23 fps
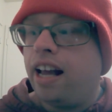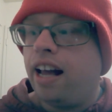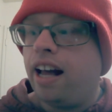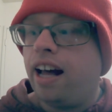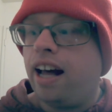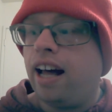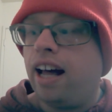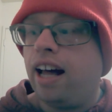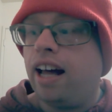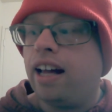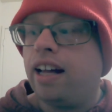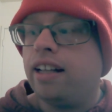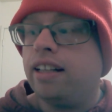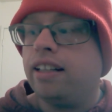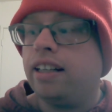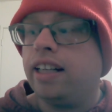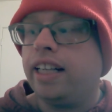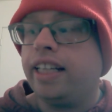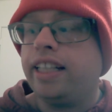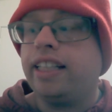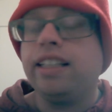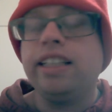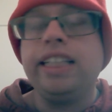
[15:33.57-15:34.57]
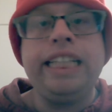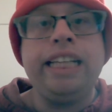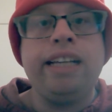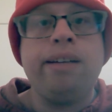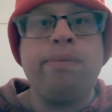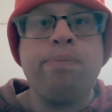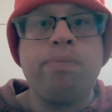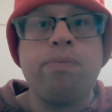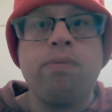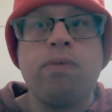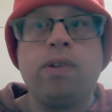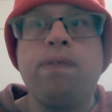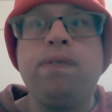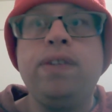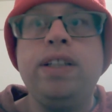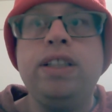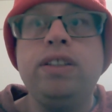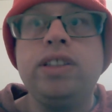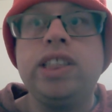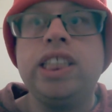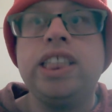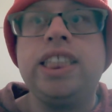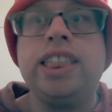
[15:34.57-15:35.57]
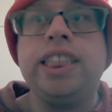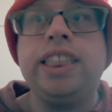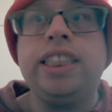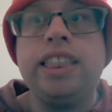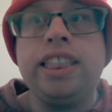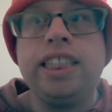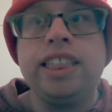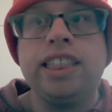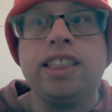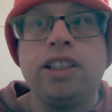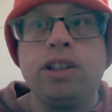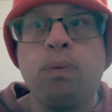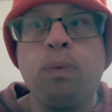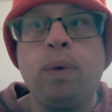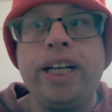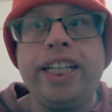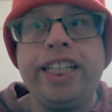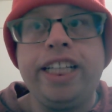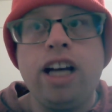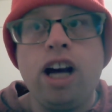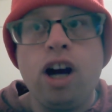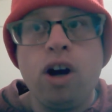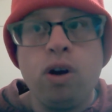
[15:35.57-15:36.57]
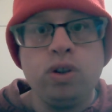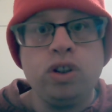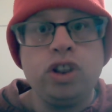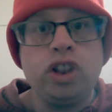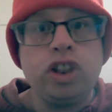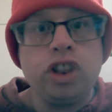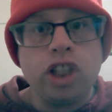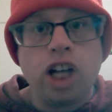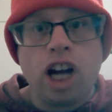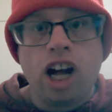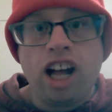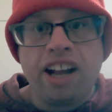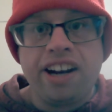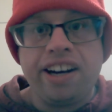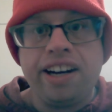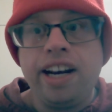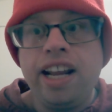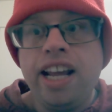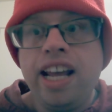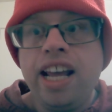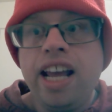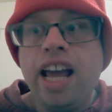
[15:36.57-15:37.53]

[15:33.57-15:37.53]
Like, Liam refuses to yield what he owes Shawn.